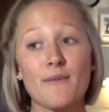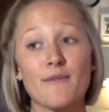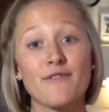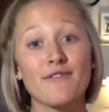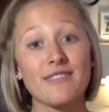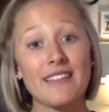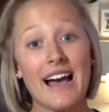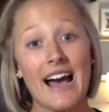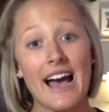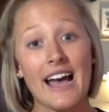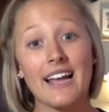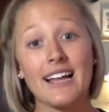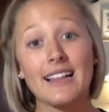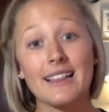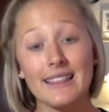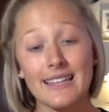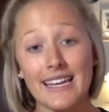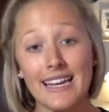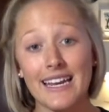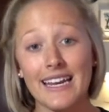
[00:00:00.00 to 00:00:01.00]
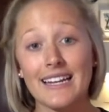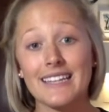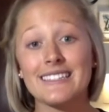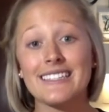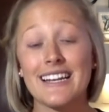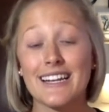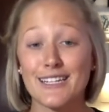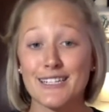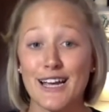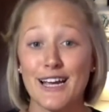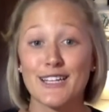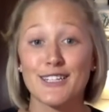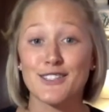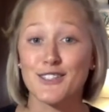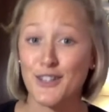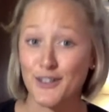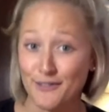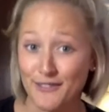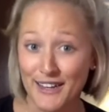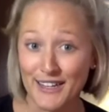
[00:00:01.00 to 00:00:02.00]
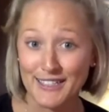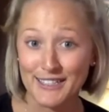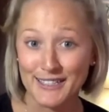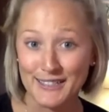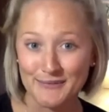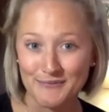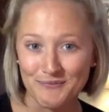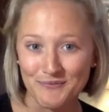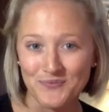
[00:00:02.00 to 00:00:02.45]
flat, clean, sanitized surface.